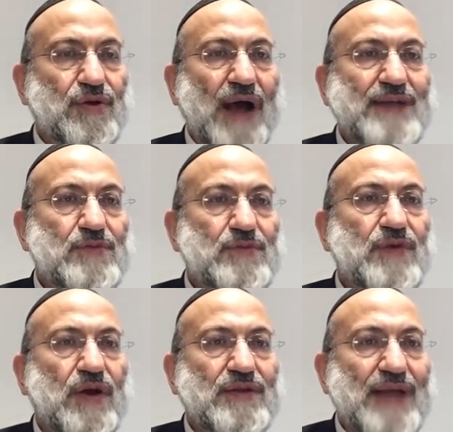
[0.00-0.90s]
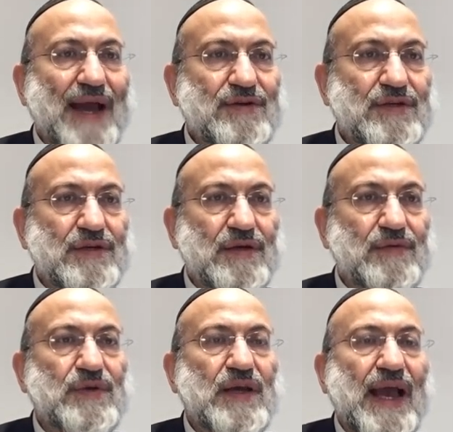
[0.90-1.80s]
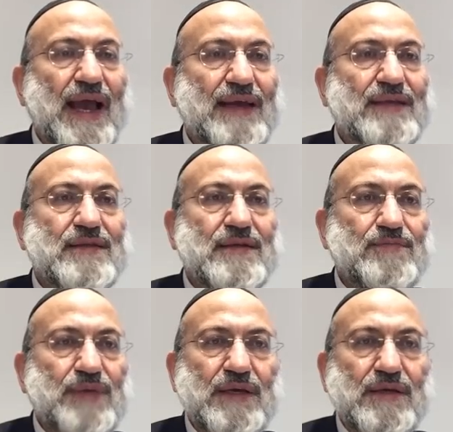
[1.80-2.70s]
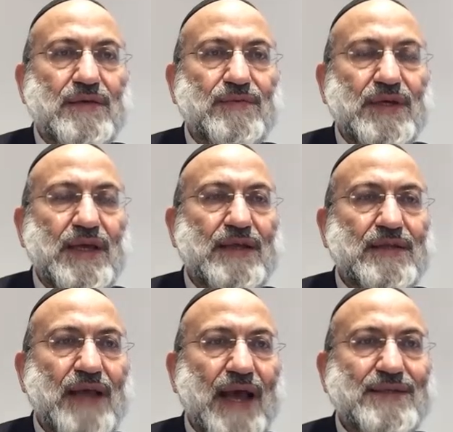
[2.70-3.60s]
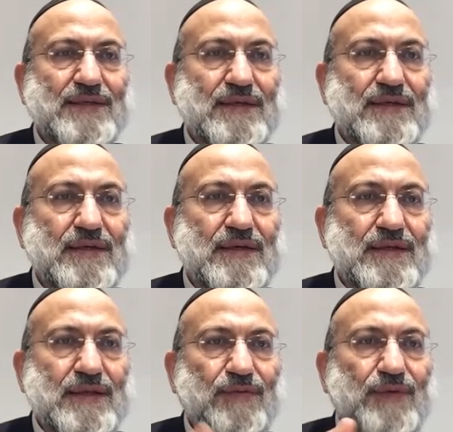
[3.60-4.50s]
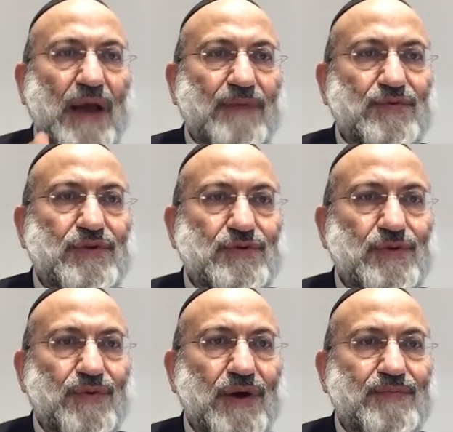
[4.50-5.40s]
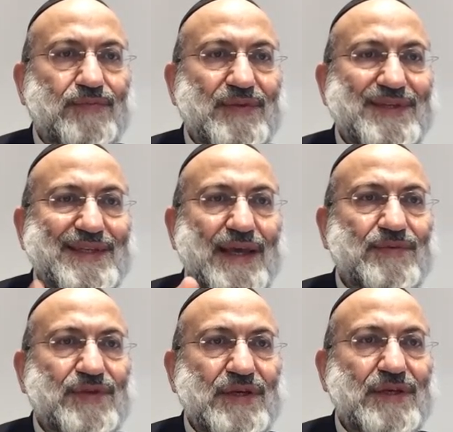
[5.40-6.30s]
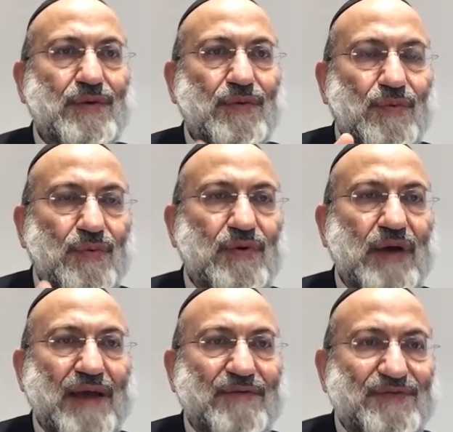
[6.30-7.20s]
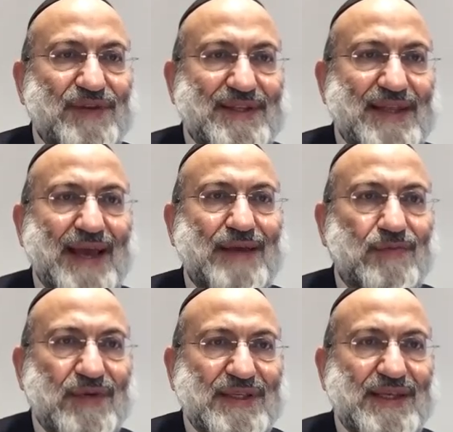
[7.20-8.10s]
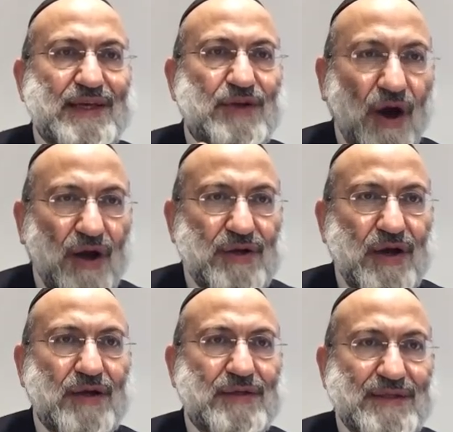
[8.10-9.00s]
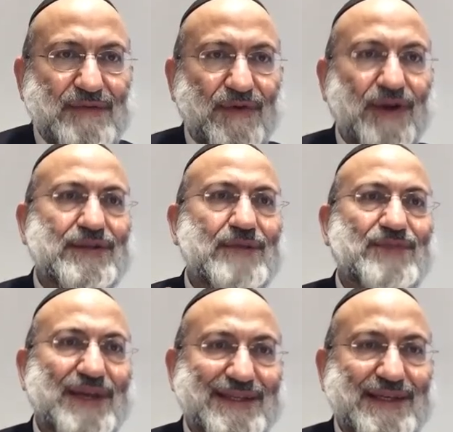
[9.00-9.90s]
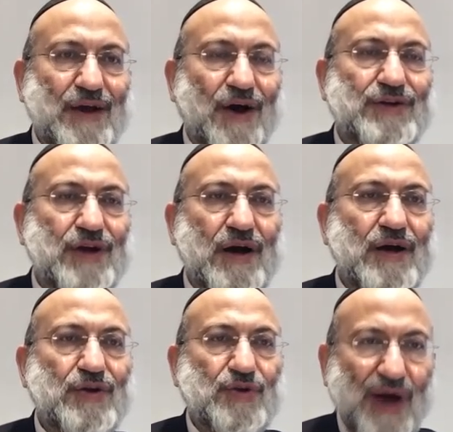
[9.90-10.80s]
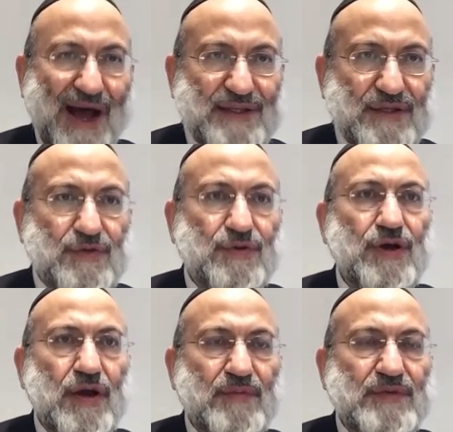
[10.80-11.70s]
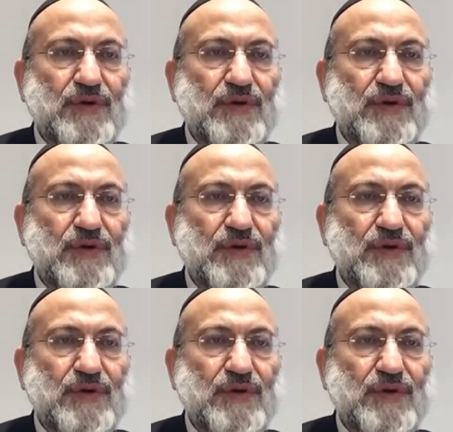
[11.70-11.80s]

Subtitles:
Ka'asmi means we got angry. We ate pig, we ate chazir. We have to do tshuva. Same thing. Every day we say in Anna, Sfaradim, they say Anna, Ka'asnu, means we